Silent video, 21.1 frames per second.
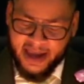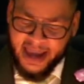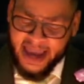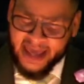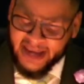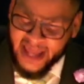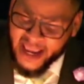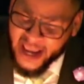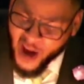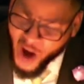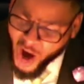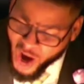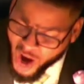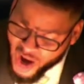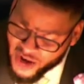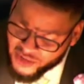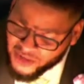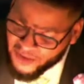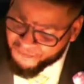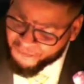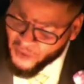And they
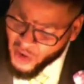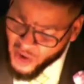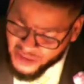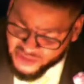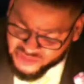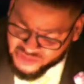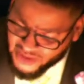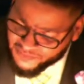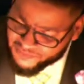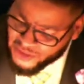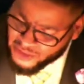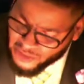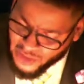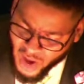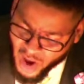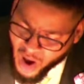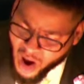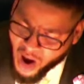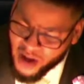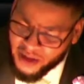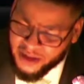heard the voice of the
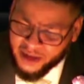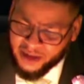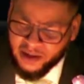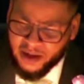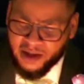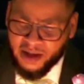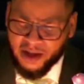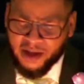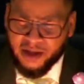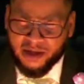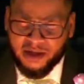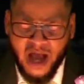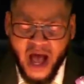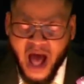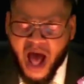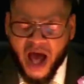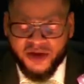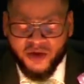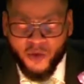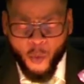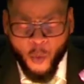Lord
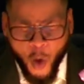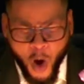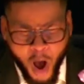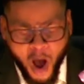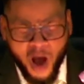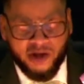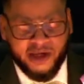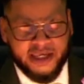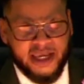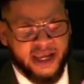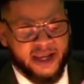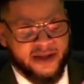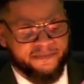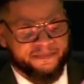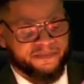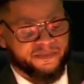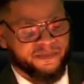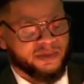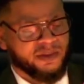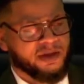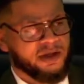God walking
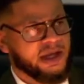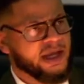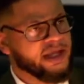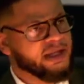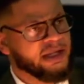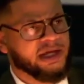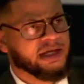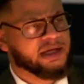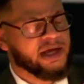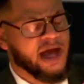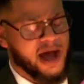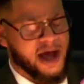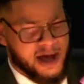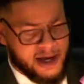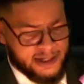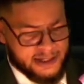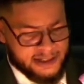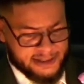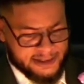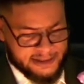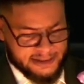in the
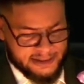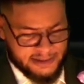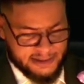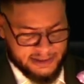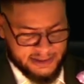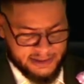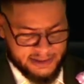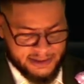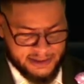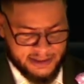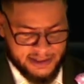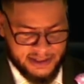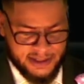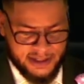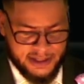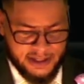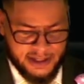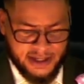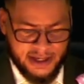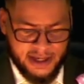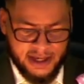garden.
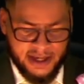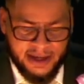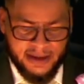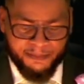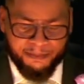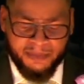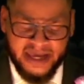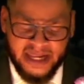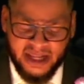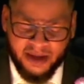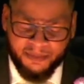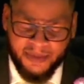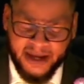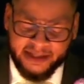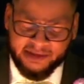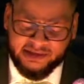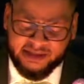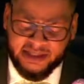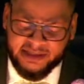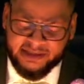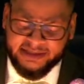Many
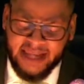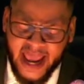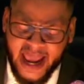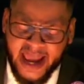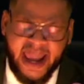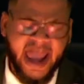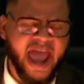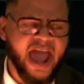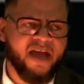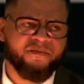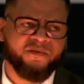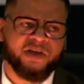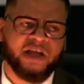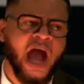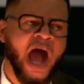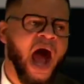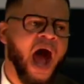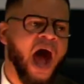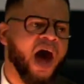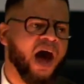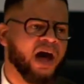men today have
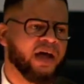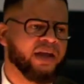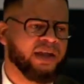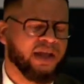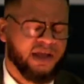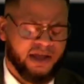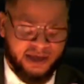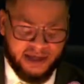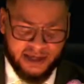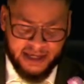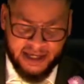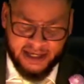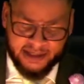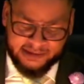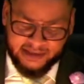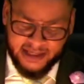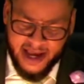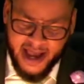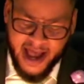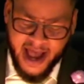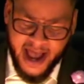gone
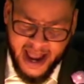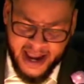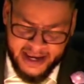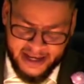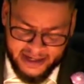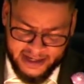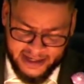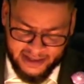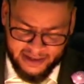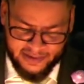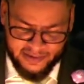into hiding.